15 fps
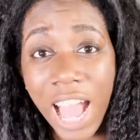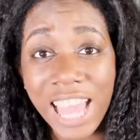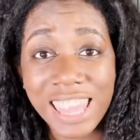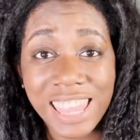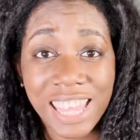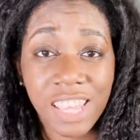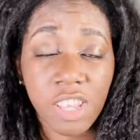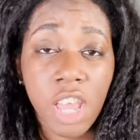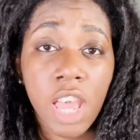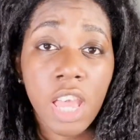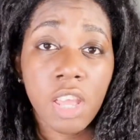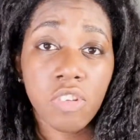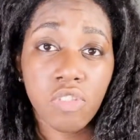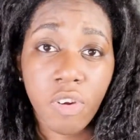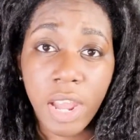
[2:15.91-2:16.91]
I think
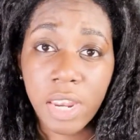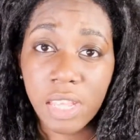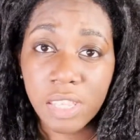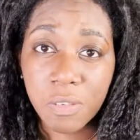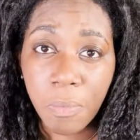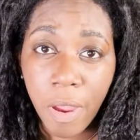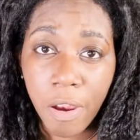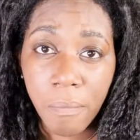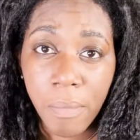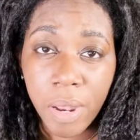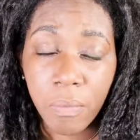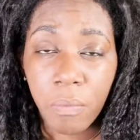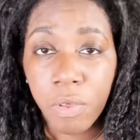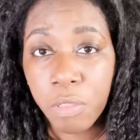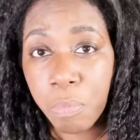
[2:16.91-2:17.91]
try and
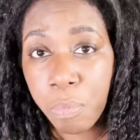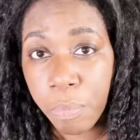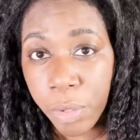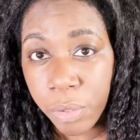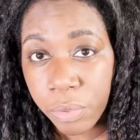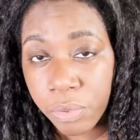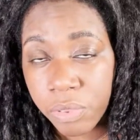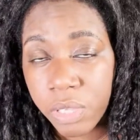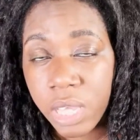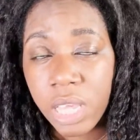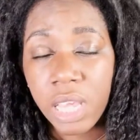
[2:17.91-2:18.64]
experiment with both